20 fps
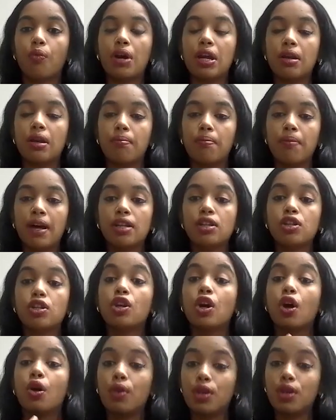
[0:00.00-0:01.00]
When
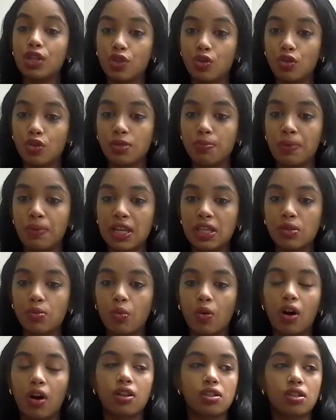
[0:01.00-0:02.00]
men go and do
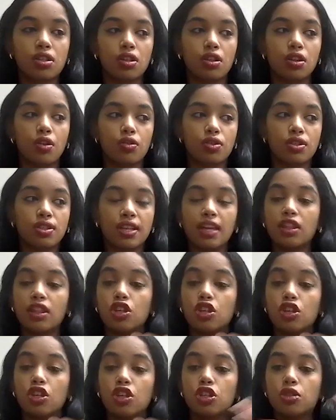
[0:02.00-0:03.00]
spacewalks, say
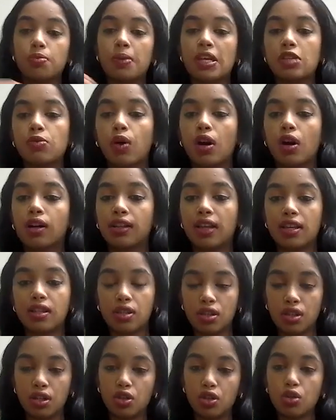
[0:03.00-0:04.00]
their spacewalk
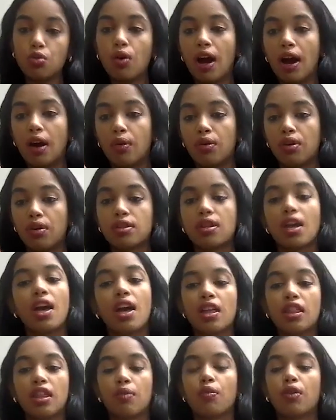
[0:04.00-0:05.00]
lasted 2 hours,
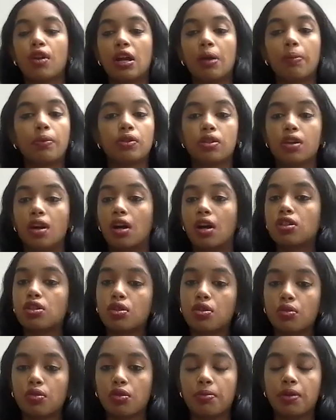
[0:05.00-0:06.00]
they were able to
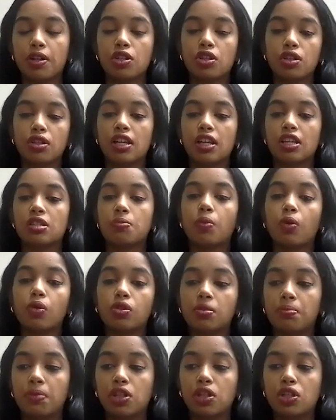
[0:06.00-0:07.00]
unscrew a bunch of things,
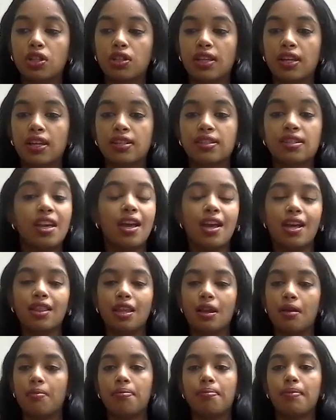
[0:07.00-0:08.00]
bolt a bunch of things.
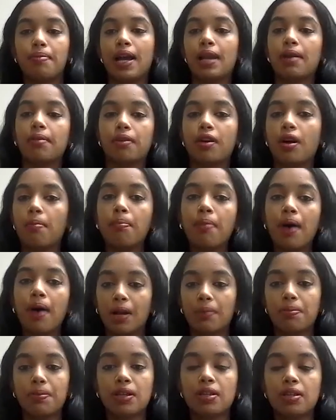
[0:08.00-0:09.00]
They might come
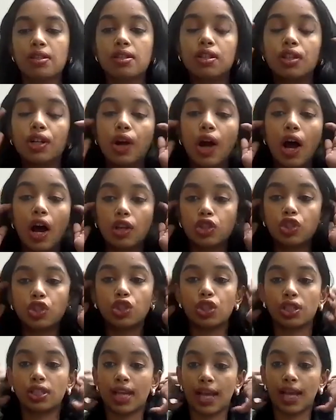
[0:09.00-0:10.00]
back because their
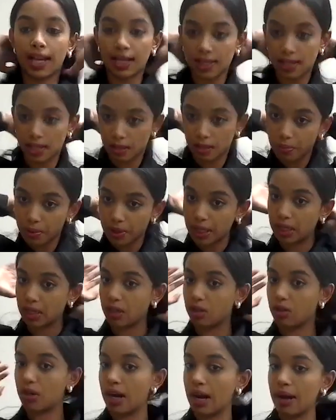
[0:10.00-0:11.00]
oxygen tank is
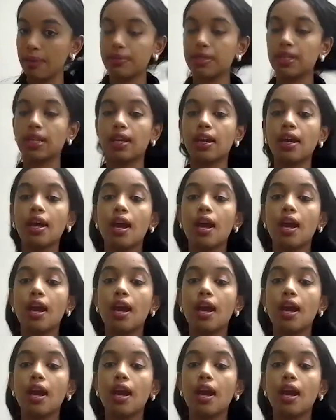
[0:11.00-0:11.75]
depleted or empty.